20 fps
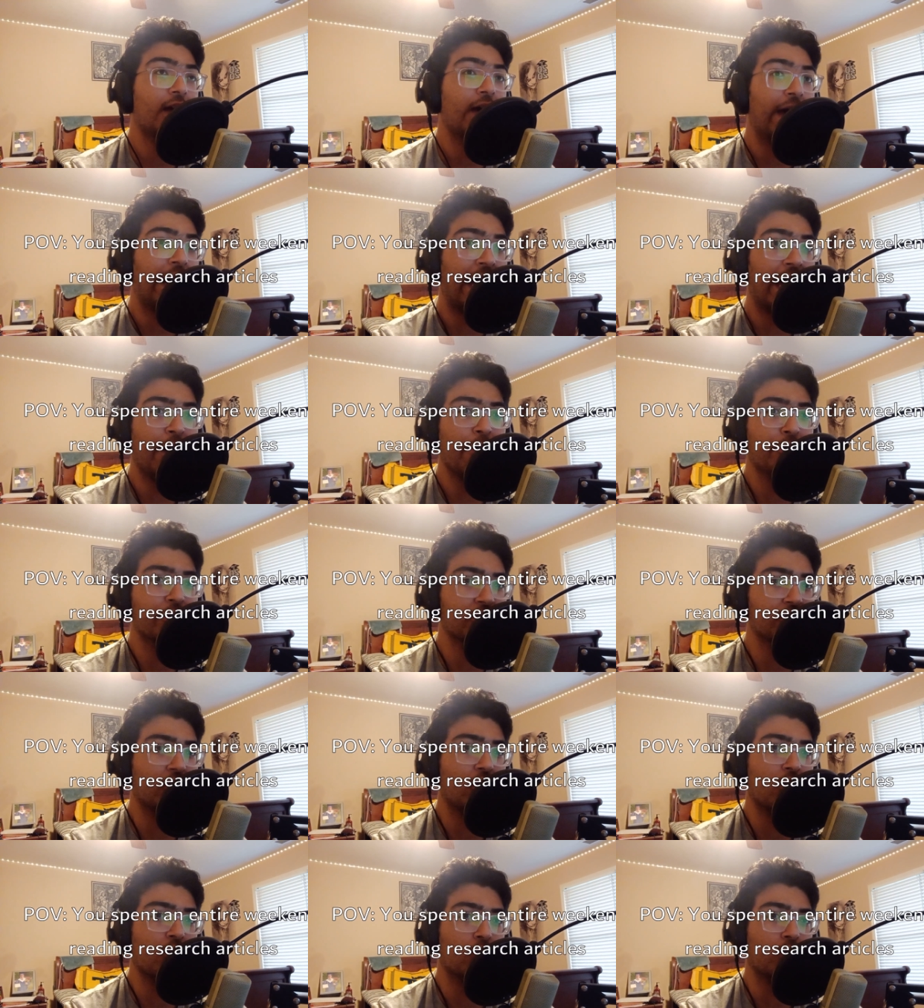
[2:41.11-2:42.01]
how this
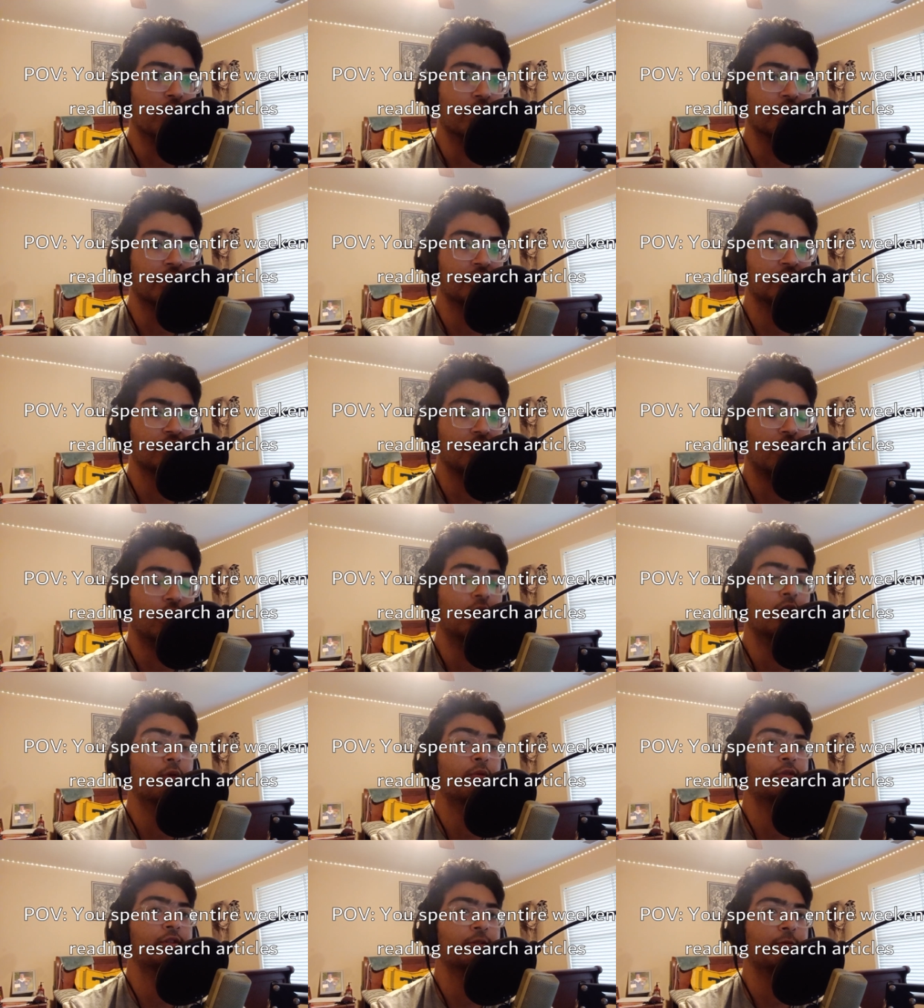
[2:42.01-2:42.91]
all works,
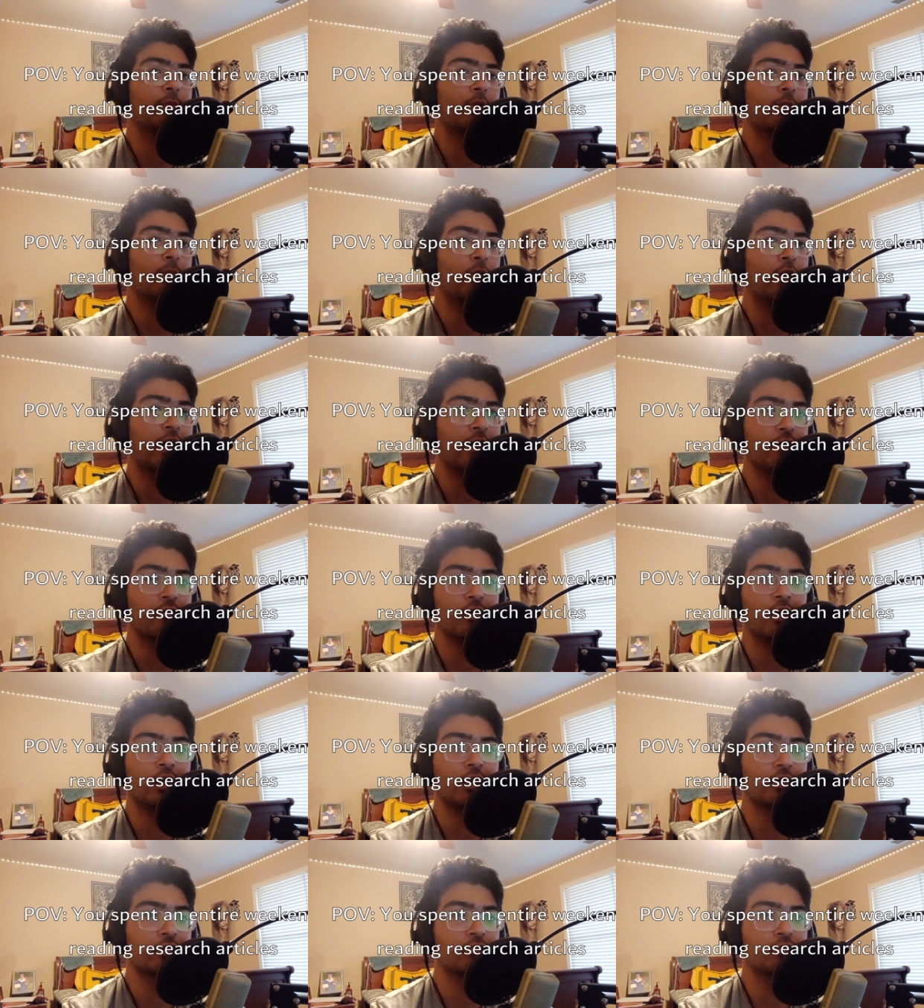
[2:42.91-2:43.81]
along with some of my prior
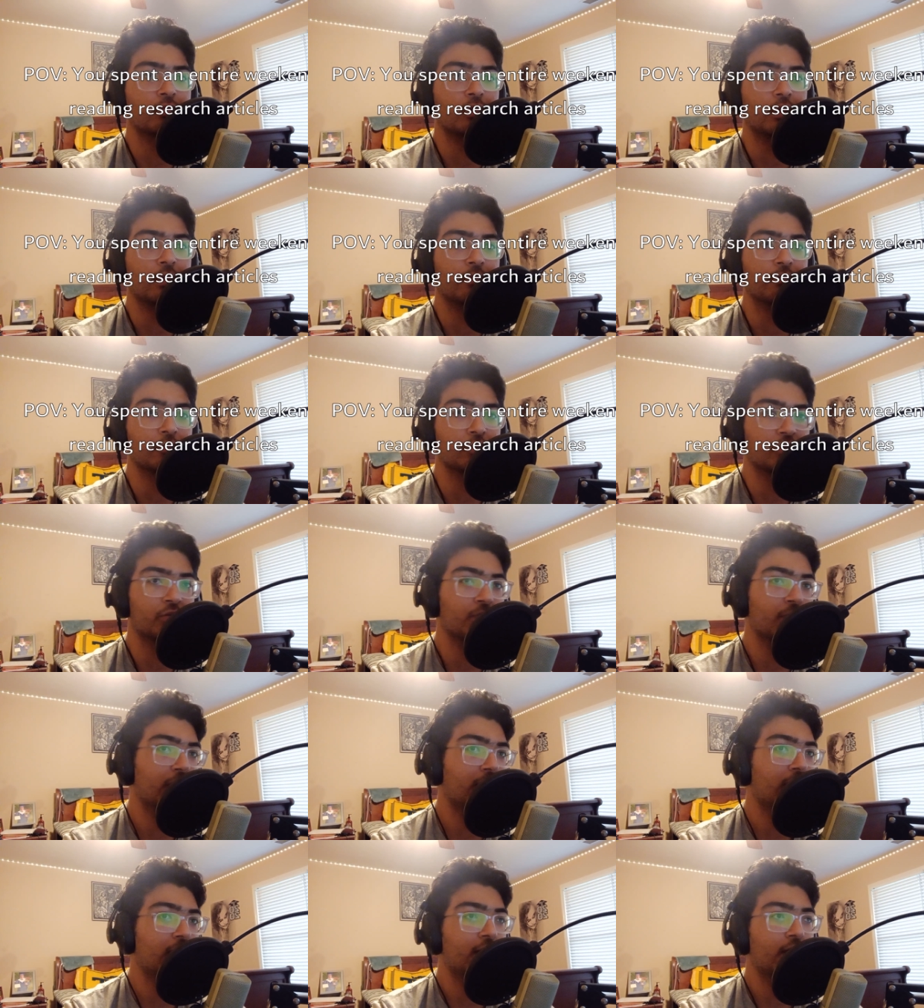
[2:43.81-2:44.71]
knowledge from just
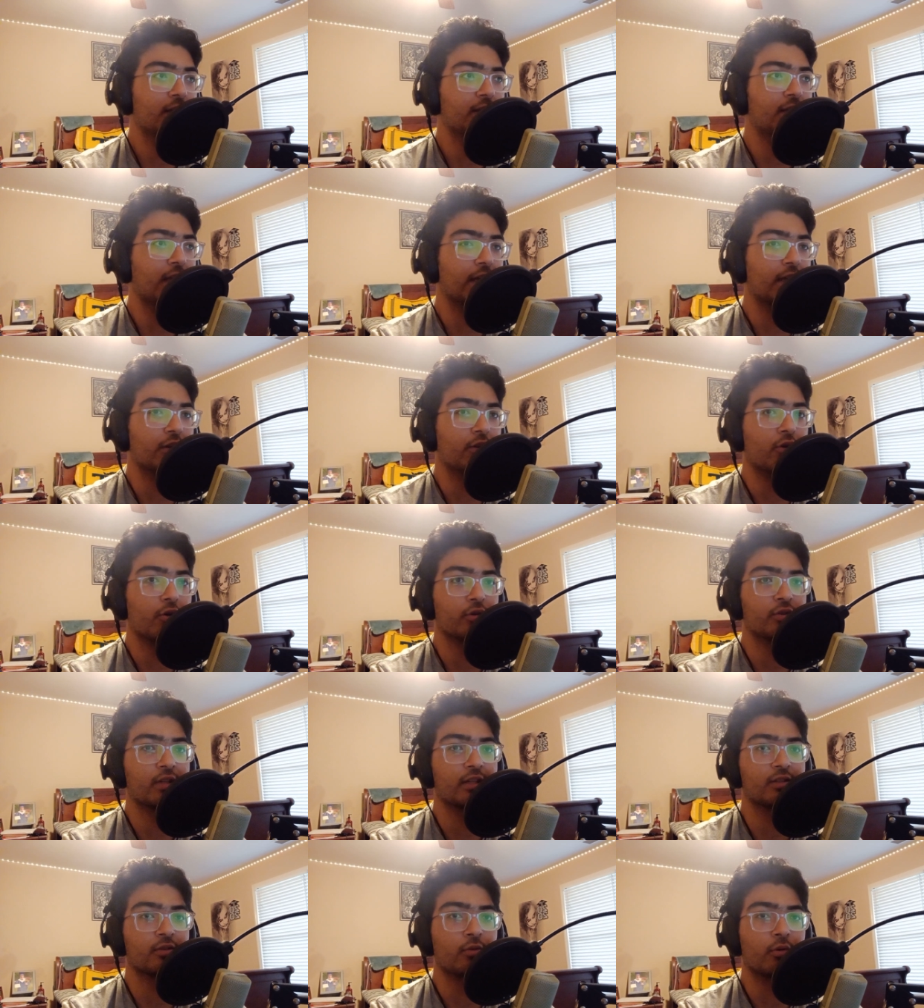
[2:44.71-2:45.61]
taking
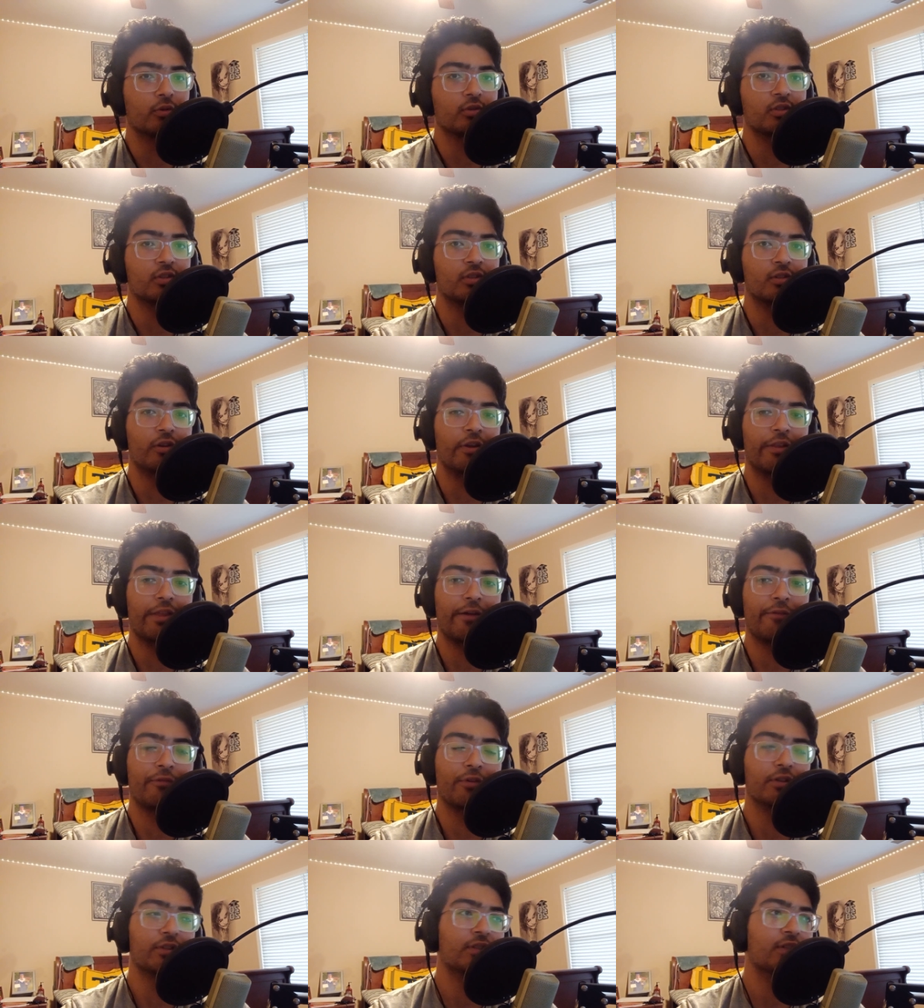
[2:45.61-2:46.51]
neuroscience courses and all
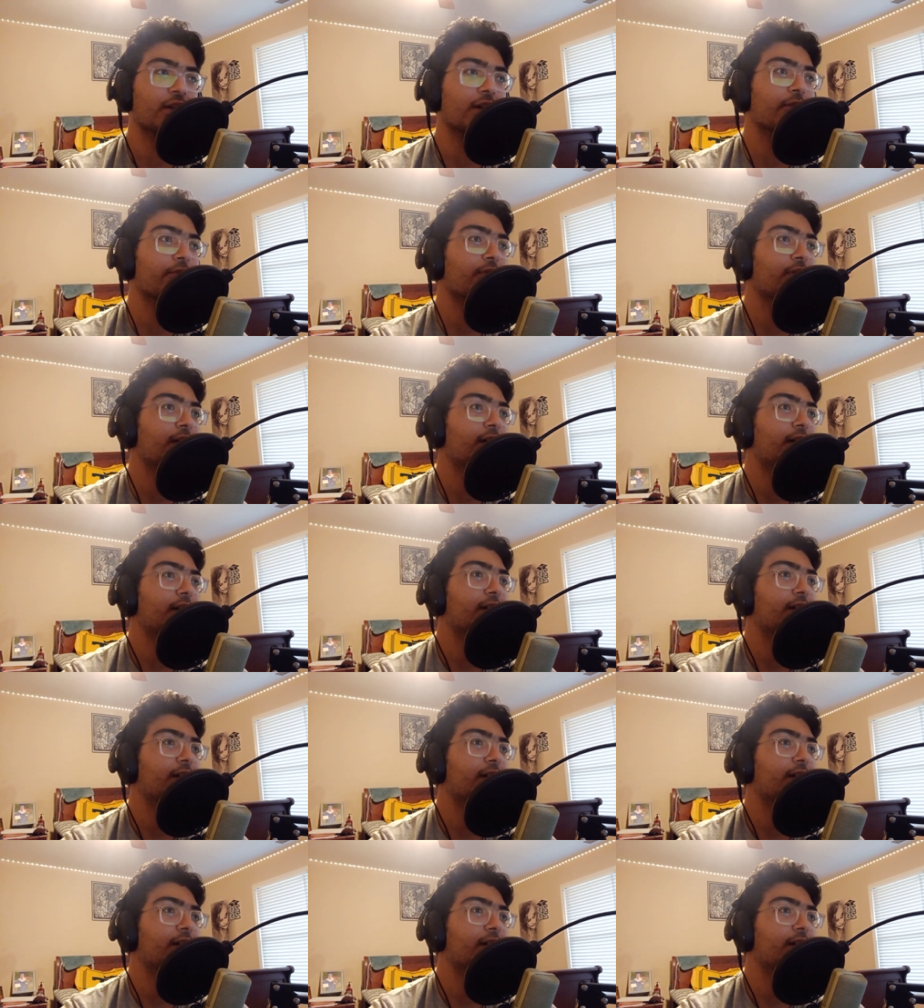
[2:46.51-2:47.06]
that fun stuff.